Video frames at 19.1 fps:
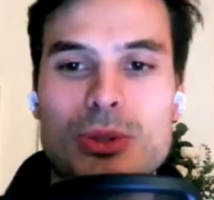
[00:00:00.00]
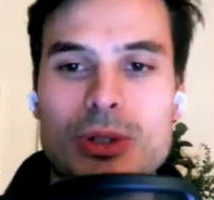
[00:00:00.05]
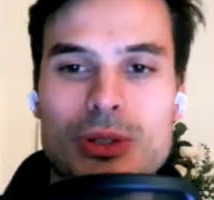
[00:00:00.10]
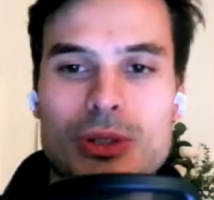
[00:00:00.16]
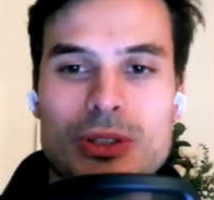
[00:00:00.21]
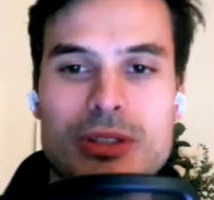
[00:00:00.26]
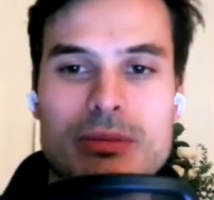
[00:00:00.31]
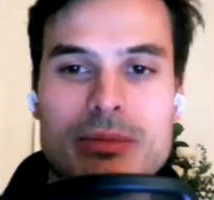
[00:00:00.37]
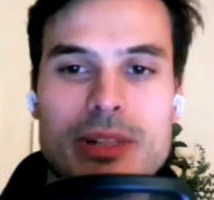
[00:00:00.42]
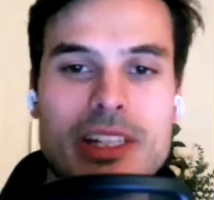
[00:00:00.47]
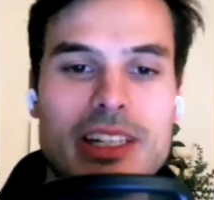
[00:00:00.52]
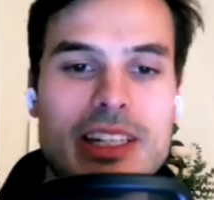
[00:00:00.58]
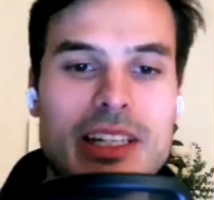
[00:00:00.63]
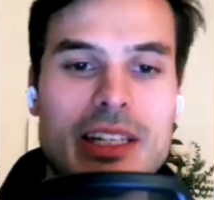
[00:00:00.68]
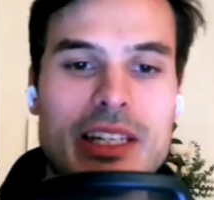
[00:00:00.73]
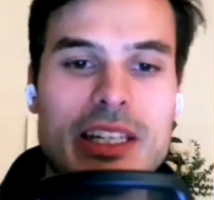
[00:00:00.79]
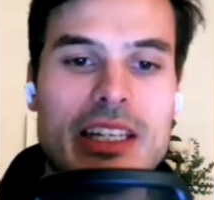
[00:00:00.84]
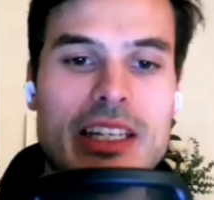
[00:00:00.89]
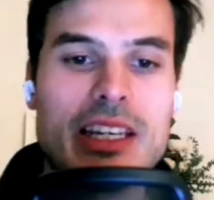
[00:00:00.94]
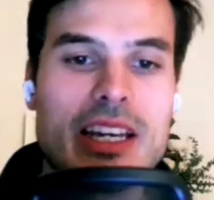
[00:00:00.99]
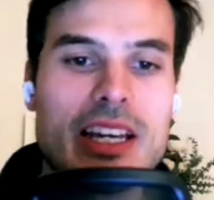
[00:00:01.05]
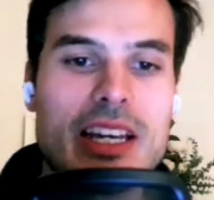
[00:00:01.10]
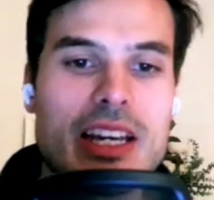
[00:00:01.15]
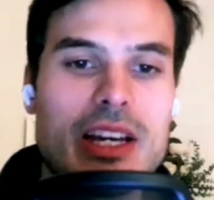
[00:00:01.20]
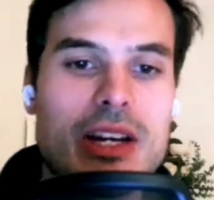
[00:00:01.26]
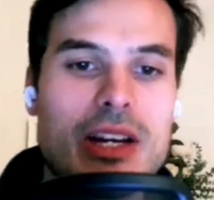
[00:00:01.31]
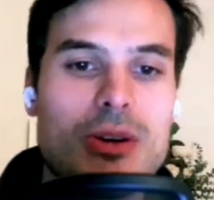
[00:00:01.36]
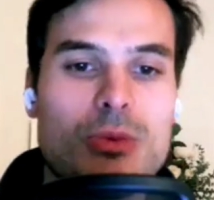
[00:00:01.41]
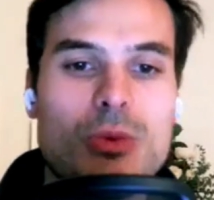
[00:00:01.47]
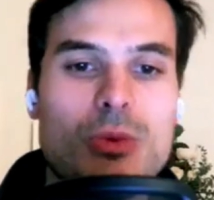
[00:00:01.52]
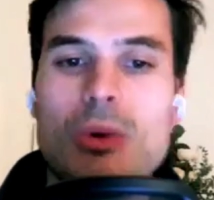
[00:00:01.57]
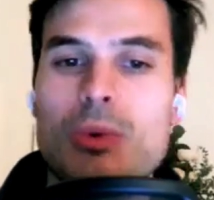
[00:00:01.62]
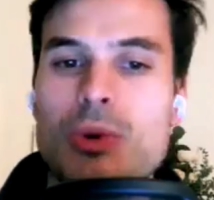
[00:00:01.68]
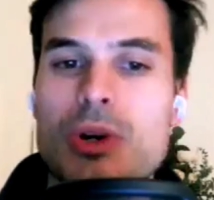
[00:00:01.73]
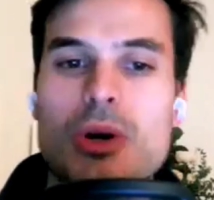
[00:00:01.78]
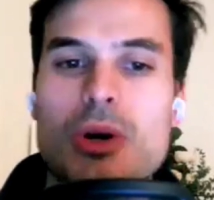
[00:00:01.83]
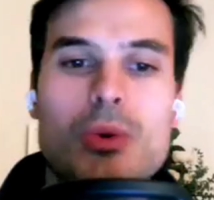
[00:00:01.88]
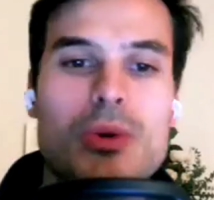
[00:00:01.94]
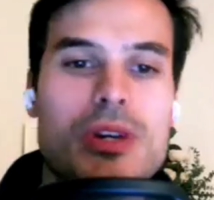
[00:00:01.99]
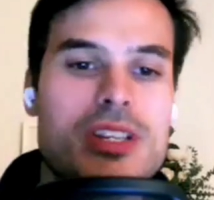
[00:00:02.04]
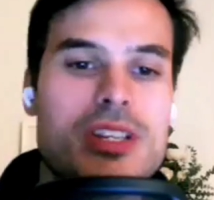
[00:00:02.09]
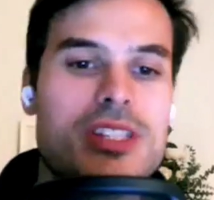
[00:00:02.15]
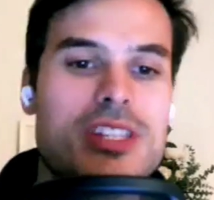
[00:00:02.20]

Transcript: ultimately what we always